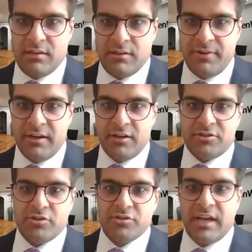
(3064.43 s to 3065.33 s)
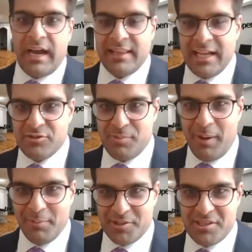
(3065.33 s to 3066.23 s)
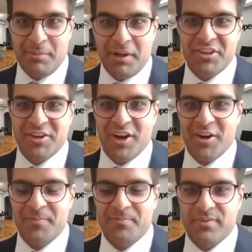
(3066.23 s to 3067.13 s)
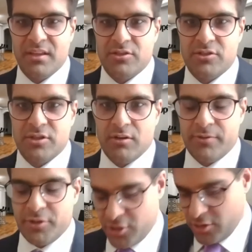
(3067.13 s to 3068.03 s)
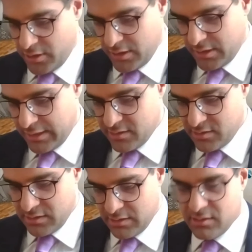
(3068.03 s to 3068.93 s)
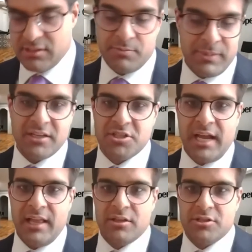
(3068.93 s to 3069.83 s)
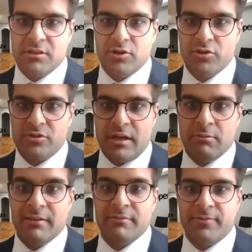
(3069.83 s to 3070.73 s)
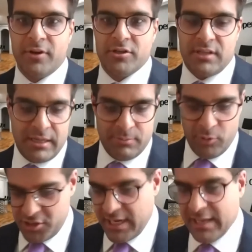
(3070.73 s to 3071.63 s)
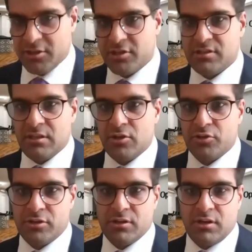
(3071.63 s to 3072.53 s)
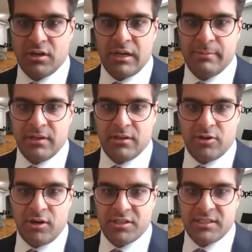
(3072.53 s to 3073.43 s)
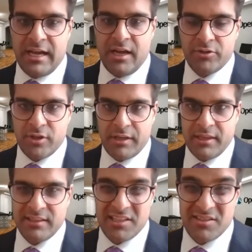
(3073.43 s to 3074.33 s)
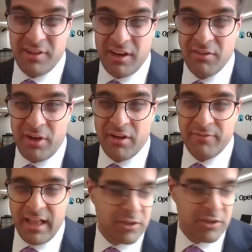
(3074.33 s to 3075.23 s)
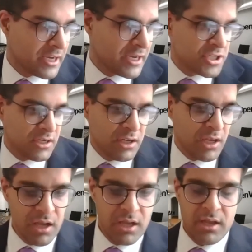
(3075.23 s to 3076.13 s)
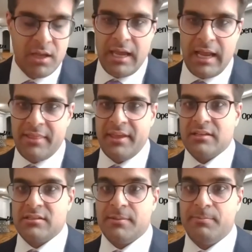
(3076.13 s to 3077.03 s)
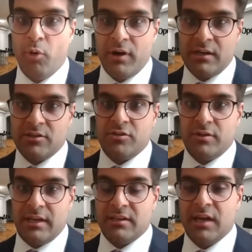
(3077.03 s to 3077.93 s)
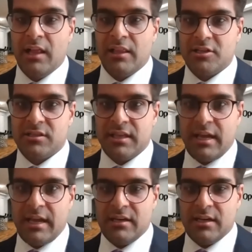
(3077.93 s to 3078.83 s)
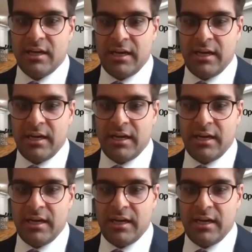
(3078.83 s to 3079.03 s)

in fairness, those guidelines were published a month ago. So for sure, it's been a challenge, and those that went first had more challenges than those are coming across now. So I think that's a very, very valid question. Yep. And I think it's important to acknowledge that,